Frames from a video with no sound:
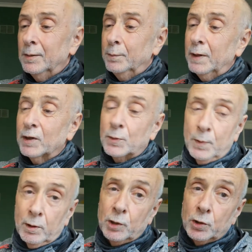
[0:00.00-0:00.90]

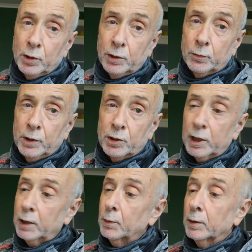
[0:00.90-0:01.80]
experience you need to
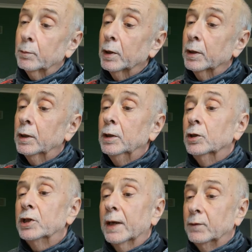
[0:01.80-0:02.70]
reshape it, but you
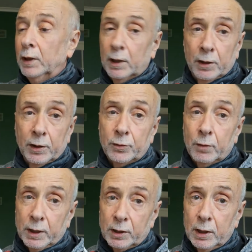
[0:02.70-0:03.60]
just have to get it at the
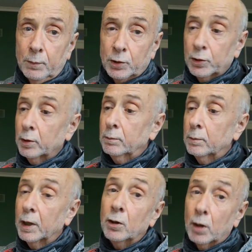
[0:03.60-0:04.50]
right temperature,
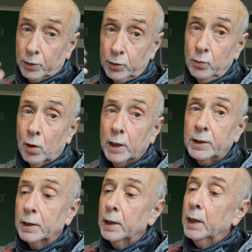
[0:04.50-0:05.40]
not too
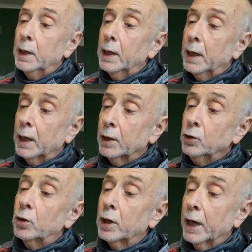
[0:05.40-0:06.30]
hot, and
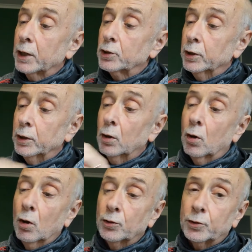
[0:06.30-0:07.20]
you can actually
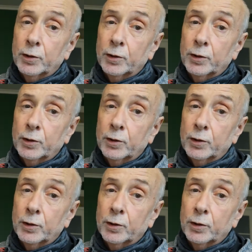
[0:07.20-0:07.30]
alter